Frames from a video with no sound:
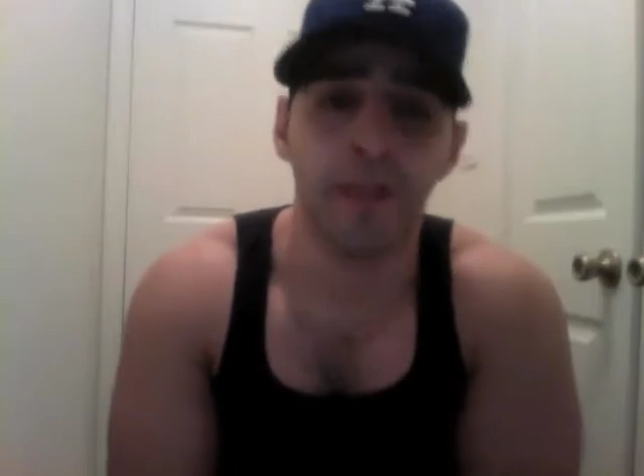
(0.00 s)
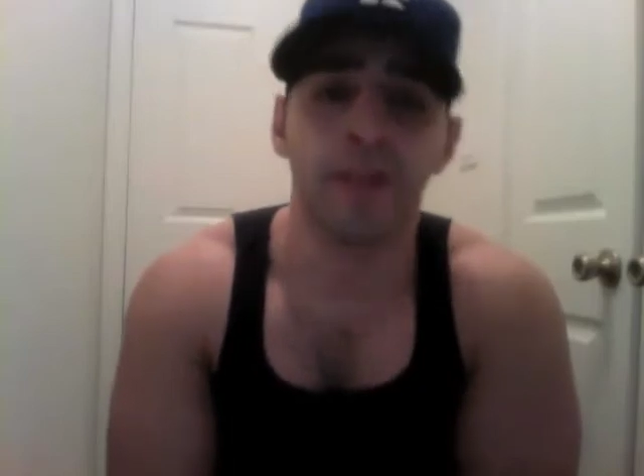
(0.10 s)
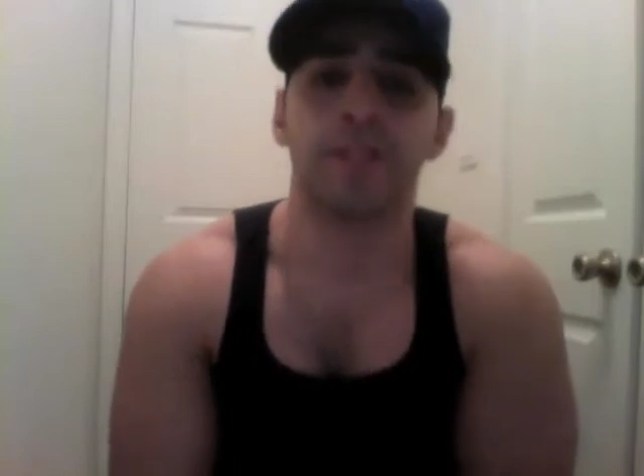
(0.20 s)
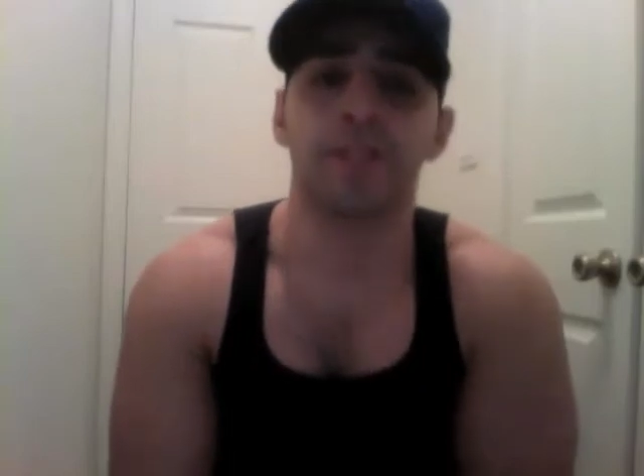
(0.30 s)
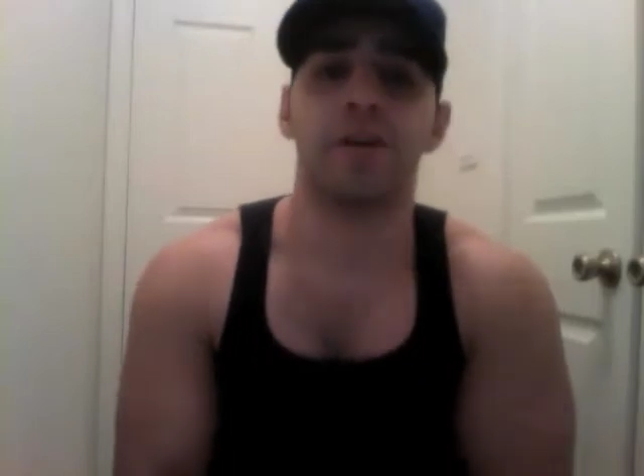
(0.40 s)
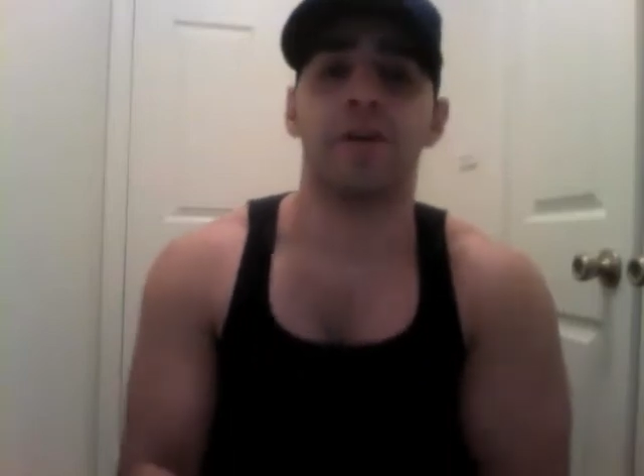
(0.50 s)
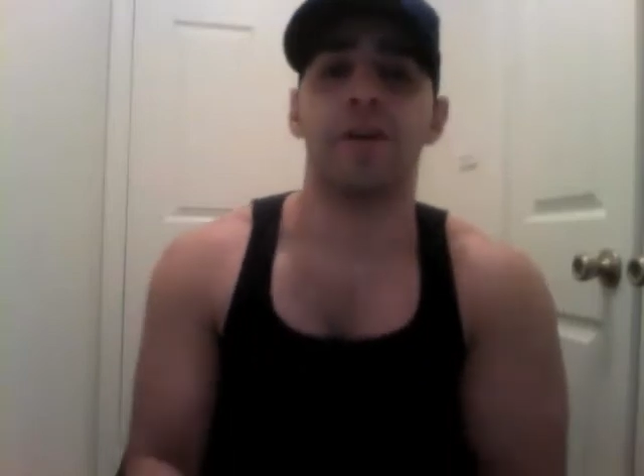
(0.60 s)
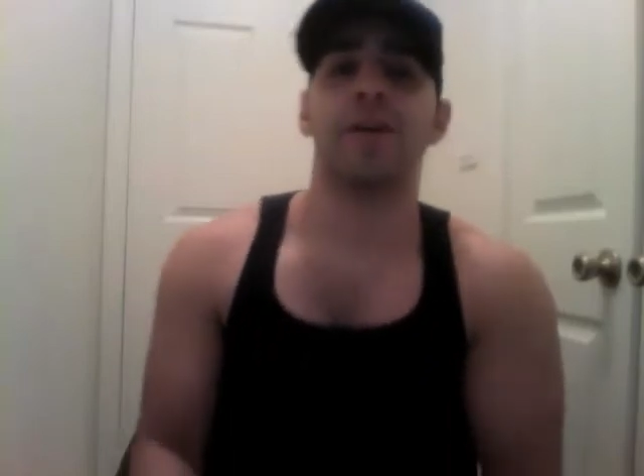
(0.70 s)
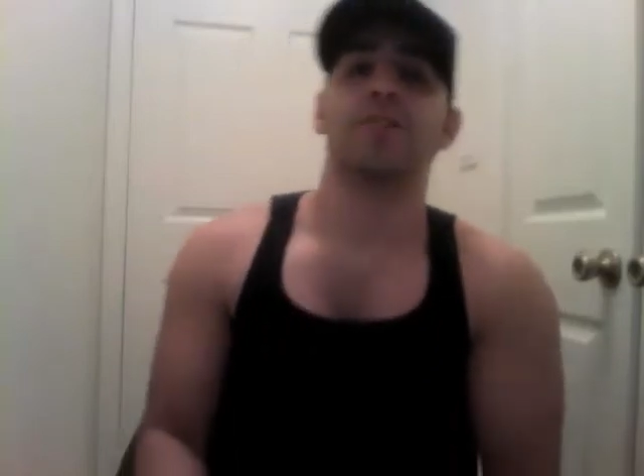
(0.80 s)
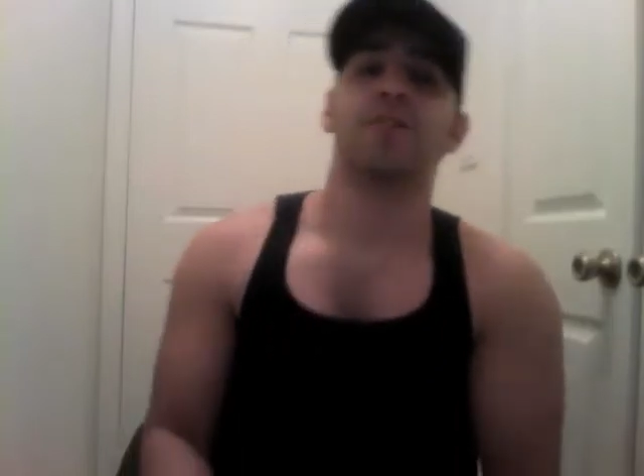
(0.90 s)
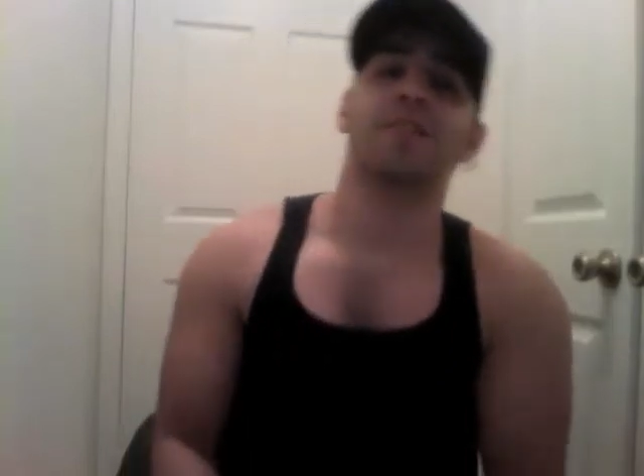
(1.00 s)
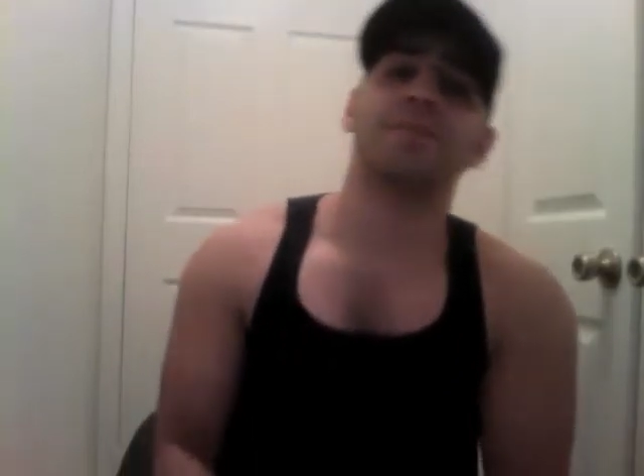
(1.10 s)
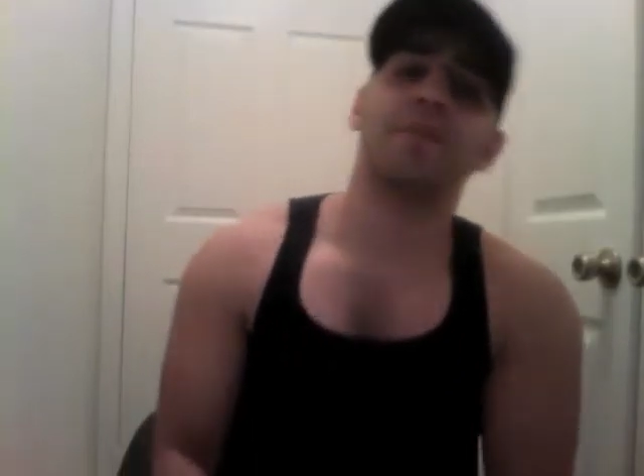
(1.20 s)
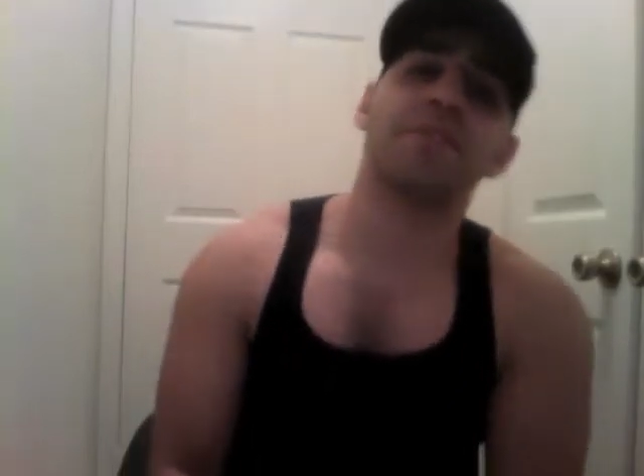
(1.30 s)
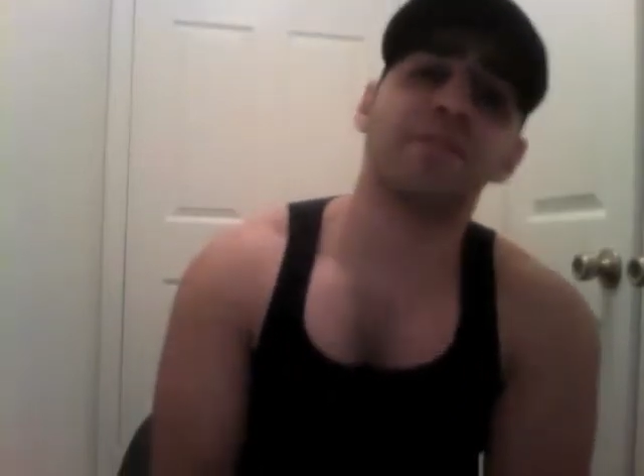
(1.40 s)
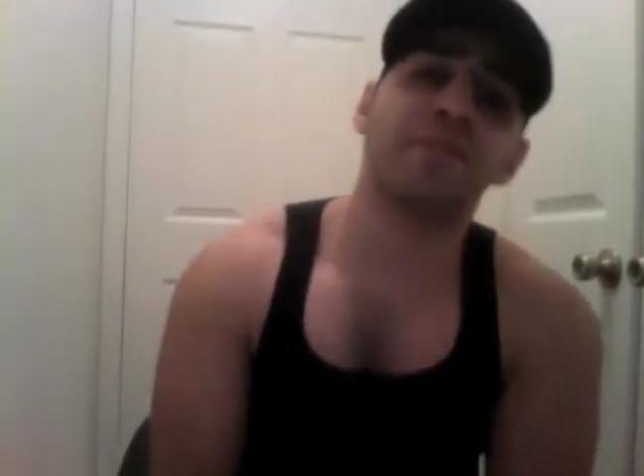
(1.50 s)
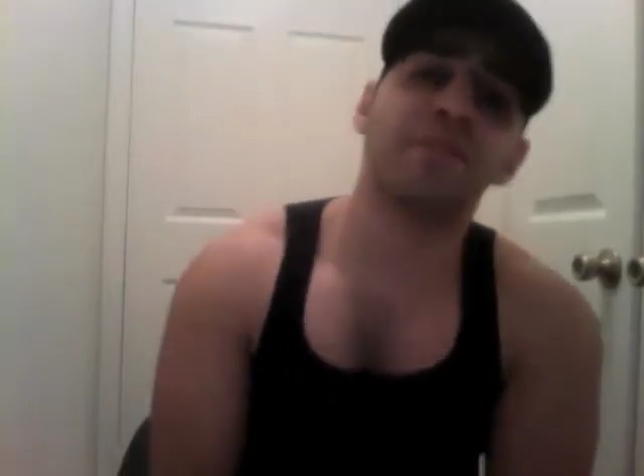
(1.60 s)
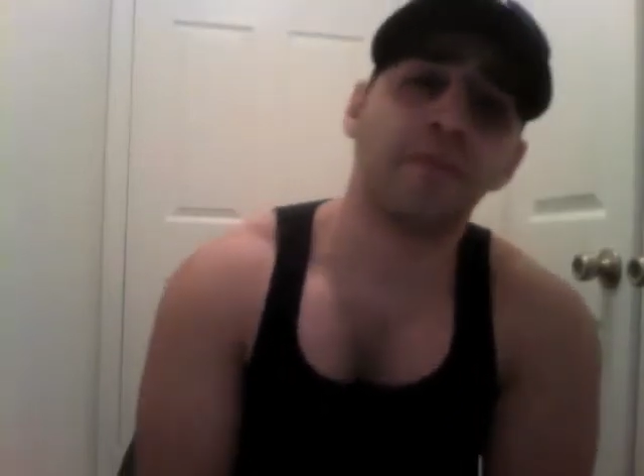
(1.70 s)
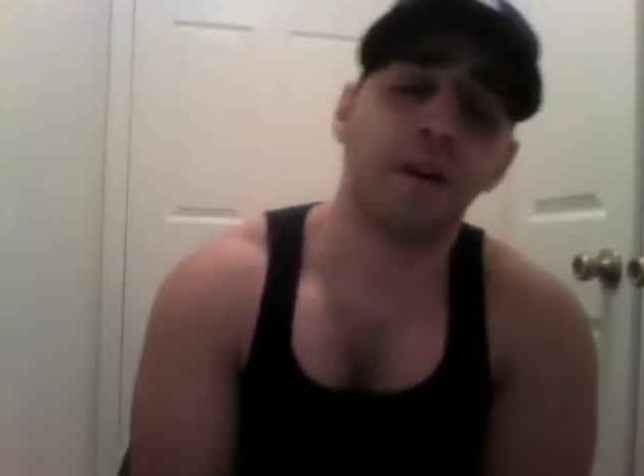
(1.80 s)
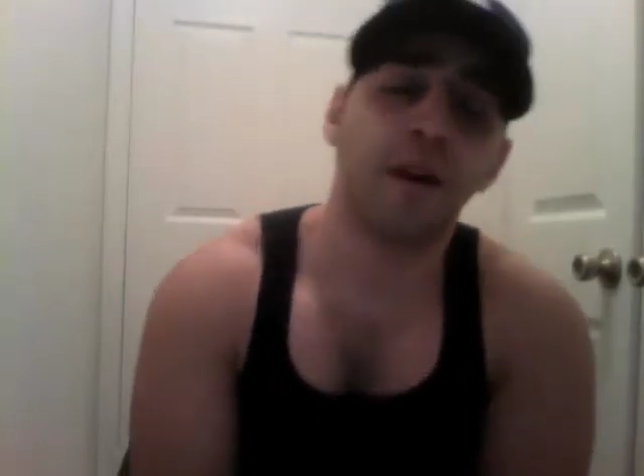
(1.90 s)
So all right, so that's my first
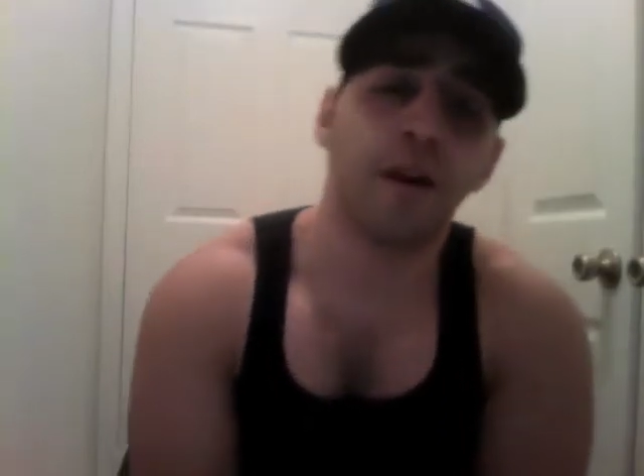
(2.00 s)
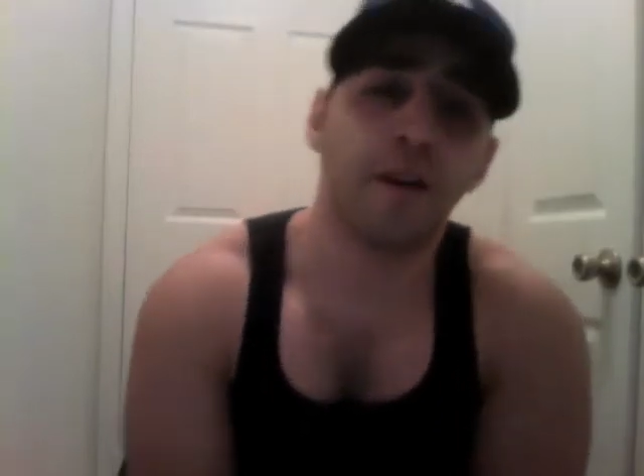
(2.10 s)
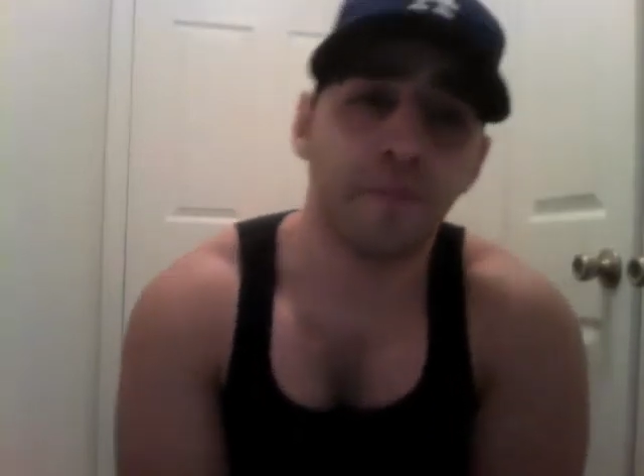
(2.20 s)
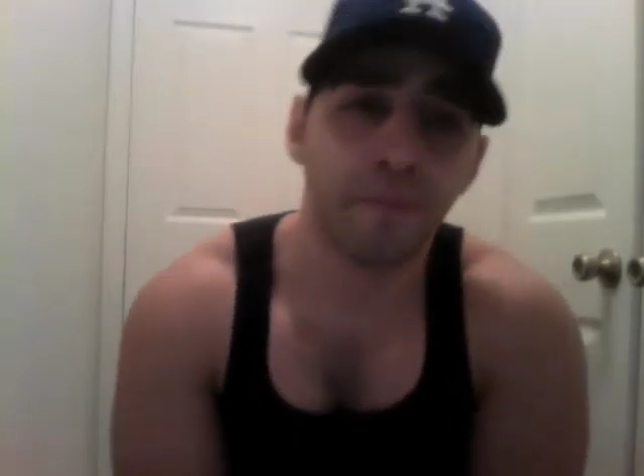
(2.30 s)
video,